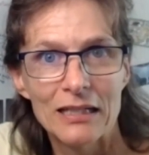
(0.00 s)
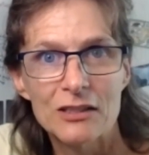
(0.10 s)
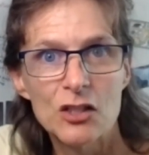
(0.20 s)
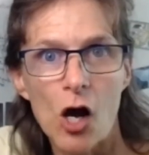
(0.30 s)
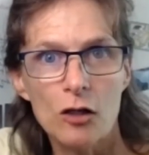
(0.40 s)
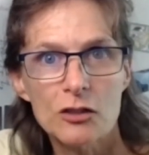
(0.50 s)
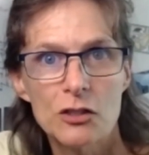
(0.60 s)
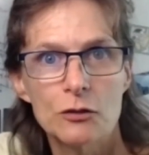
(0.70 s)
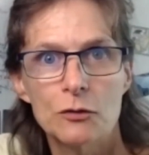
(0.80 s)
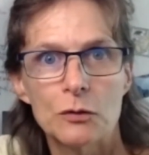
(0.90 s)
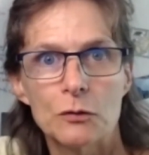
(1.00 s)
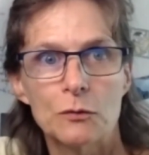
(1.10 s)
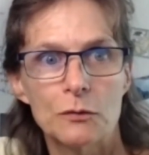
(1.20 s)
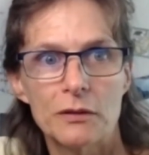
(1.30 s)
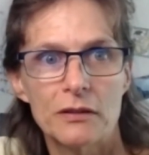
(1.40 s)
Talk
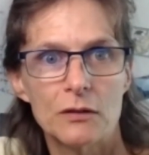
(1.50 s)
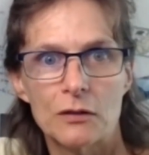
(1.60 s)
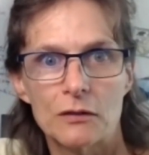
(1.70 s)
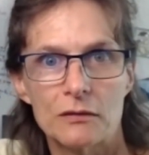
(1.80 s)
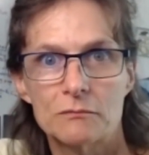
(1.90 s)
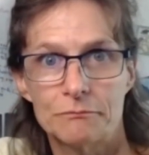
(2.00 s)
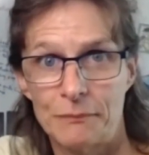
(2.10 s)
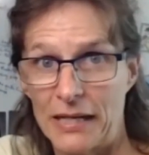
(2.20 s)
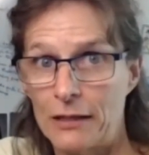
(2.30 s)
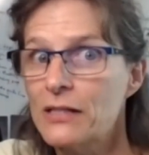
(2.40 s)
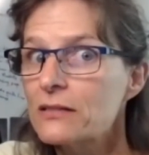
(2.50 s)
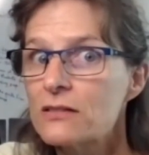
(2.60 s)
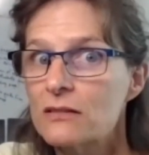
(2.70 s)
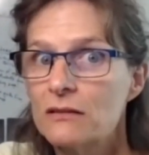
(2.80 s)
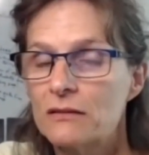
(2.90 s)
to your
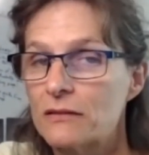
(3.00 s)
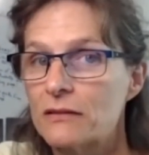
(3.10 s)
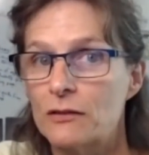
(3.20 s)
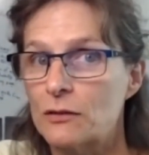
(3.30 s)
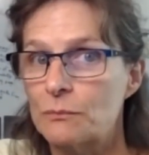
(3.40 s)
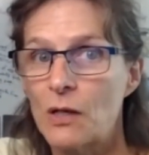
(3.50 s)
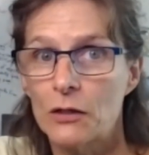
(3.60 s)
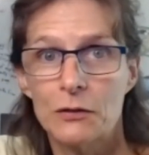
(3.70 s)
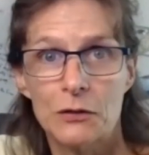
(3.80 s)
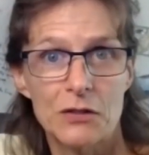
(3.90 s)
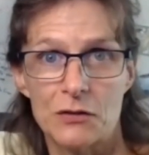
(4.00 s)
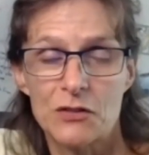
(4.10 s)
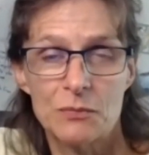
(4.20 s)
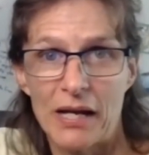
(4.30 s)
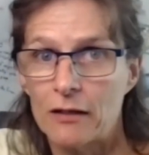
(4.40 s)
parents, your partner, your
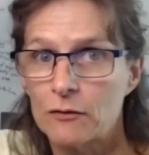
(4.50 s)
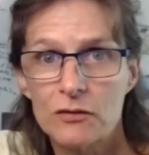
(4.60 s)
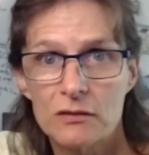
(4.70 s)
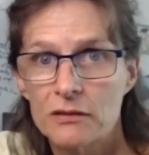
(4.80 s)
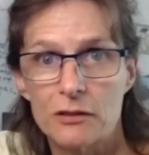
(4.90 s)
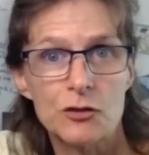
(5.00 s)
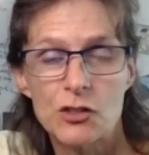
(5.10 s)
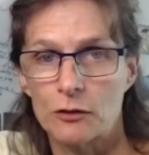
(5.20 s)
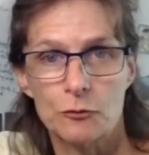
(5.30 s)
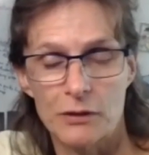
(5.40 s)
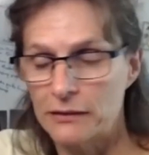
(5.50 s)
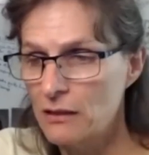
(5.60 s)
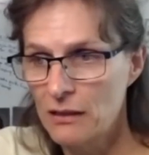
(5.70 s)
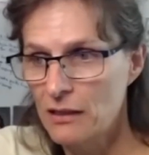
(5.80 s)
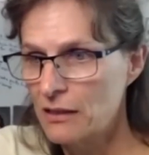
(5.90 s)
spouse, your children.
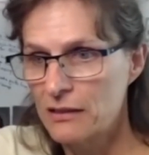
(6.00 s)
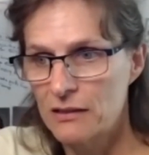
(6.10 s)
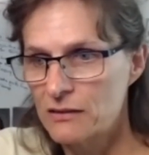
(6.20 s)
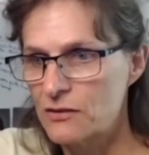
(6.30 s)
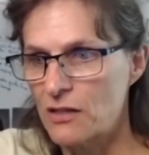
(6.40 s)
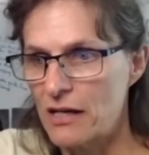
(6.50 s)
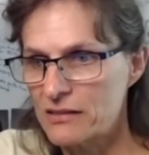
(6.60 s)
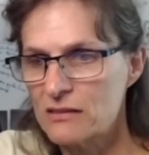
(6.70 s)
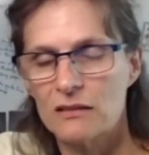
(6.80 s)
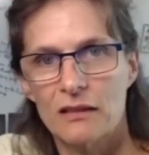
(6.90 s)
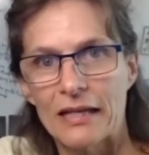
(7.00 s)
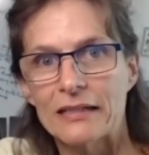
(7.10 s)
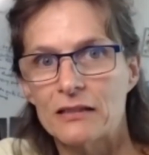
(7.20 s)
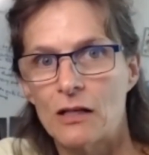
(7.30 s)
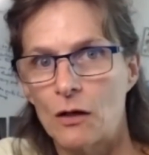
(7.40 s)
Just let
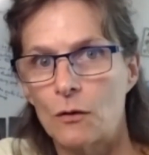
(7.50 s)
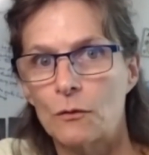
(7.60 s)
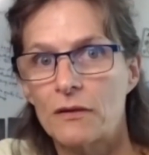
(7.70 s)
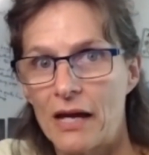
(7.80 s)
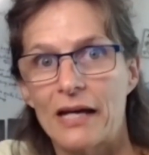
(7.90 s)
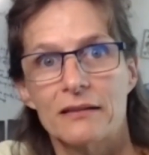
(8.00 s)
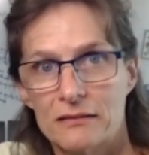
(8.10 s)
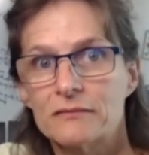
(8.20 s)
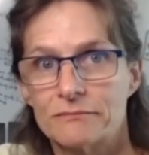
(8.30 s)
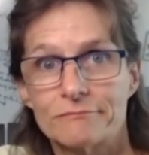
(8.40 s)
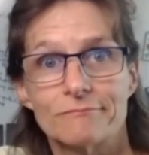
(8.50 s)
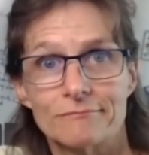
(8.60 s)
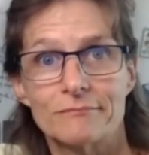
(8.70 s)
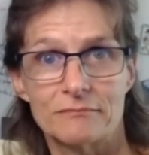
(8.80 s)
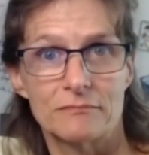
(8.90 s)
it know that
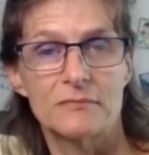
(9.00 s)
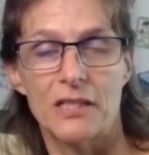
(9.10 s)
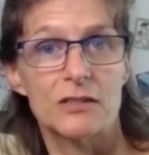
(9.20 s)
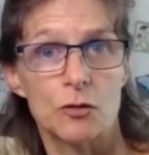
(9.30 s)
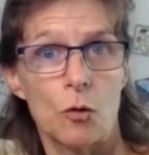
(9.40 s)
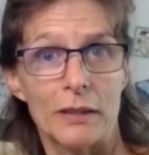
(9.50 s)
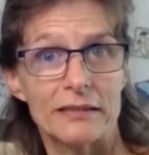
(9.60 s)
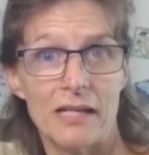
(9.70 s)
it's going to